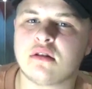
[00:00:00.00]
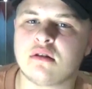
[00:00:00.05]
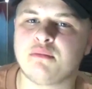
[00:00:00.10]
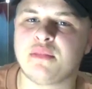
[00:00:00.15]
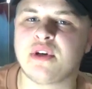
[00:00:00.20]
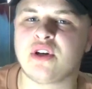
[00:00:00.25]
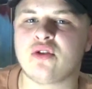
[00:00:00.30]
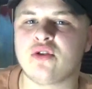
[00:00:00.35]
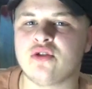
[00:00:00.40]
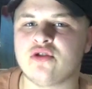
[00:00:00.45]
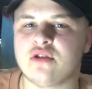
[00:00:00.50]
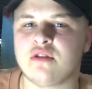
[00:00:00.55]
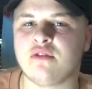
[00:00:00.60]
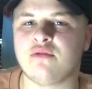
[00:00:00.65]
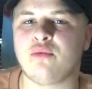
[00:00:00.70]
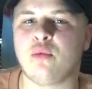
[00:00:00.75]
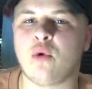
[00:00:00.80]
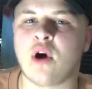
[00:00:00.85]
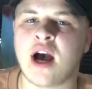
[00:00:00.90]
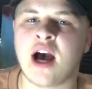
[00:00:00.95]
because
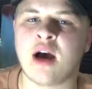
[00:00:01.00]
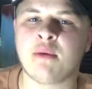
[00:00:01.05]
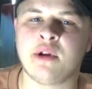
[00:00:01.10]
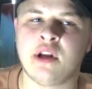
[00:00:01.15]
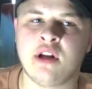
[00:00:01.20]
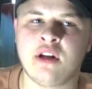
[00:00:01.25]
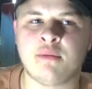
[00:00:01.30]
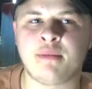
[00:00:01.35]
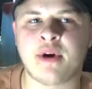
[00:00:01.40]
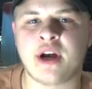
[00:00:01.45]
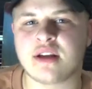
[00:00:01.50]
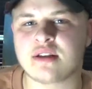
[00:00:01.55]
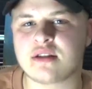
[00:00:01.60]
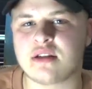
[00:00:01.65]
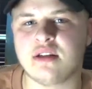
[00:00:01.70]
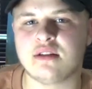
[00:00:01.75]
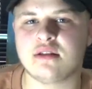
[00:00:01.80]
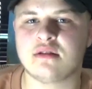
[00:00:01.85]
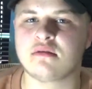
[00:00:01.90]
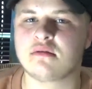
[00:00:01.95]
of what happened in the past
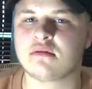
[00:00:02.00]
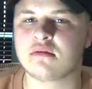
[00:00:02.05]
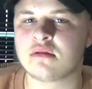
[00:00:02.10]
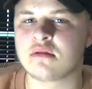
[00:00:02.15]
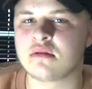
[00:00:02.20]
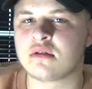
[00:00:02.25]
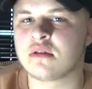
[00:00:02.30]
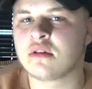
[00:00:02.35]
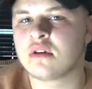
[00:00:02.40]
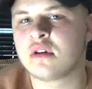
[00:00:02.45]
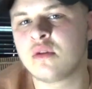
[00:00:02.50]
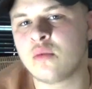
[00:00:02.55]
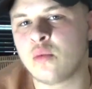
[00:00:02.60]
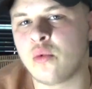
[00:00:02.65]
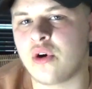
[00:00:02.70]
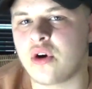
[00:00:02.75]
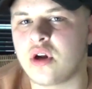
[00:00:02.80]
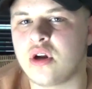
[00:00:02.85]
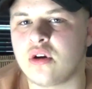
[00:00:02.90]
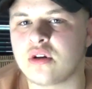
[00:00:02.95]
is
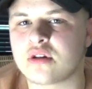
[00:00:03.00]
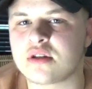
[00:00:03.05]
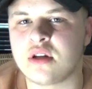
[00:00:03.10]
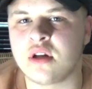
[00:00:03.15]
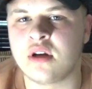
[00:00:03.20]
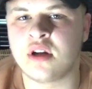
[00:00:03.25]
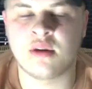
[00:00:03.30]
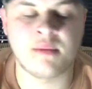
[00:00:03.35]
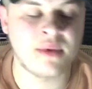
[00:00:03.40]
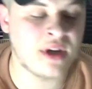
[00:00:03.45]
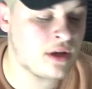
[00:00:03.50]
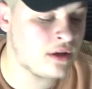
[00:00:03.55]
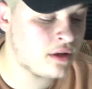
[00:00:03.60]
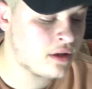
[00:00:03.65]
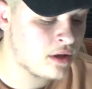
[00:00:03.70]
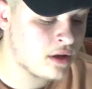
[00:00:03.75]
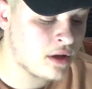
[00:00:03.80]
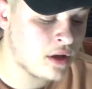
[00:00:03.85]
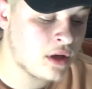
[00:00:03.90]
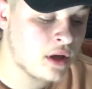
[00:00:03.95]
what I like to learn about.
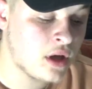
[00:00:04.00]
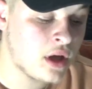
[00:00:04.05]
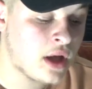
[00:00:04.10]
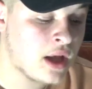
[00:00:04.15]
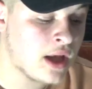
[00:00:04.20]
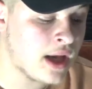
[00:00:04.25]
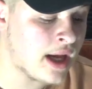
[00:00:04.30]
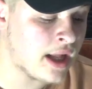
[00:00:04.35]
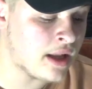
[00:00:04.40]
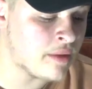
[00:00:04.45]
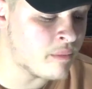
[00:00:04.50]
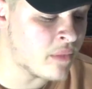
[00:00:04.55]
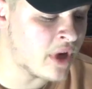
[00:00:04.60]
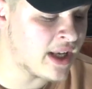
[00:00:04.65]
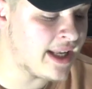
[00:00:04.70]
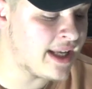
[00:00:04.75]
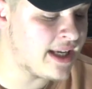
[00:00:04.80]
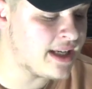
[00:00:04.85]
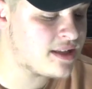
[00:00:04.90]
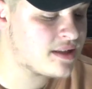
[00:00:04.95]
And my
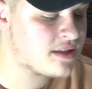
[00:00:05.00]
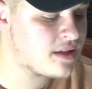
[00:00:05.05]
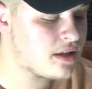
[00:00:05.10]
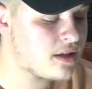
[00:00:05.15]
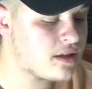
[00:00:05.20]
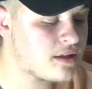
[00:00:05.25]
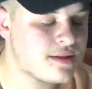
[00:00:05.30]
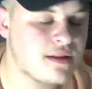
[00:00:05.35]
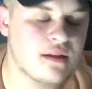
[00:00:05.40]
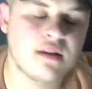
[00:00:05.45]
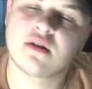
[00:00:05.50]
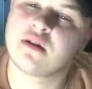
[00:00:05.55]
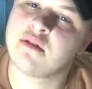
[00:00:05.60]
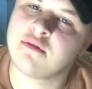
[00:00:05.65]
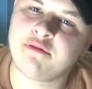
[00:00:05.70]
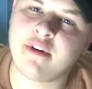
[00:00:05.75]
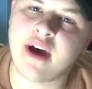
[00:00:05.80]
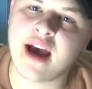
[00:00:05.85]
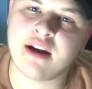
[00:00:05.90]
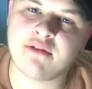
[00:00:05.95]
least
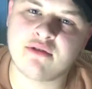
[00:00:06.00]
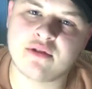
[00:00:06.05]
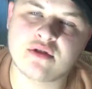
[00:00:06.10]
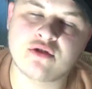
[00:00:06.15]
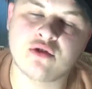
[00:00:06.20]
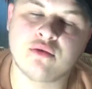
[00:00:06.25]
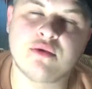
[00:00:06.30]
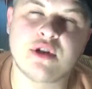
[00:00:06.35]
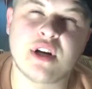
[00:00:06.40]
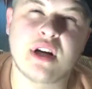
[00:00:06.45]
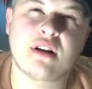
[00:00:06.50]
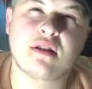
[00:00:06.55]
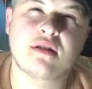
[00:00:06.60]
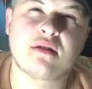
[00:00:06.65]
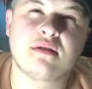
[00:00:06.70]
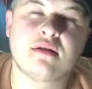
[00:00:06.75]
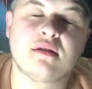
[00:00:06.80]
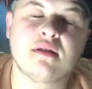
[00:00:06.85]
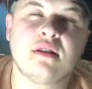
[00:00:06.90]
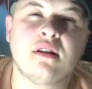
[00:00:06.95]
favourite
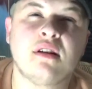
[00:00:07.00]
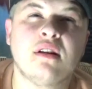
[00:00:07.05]
subject,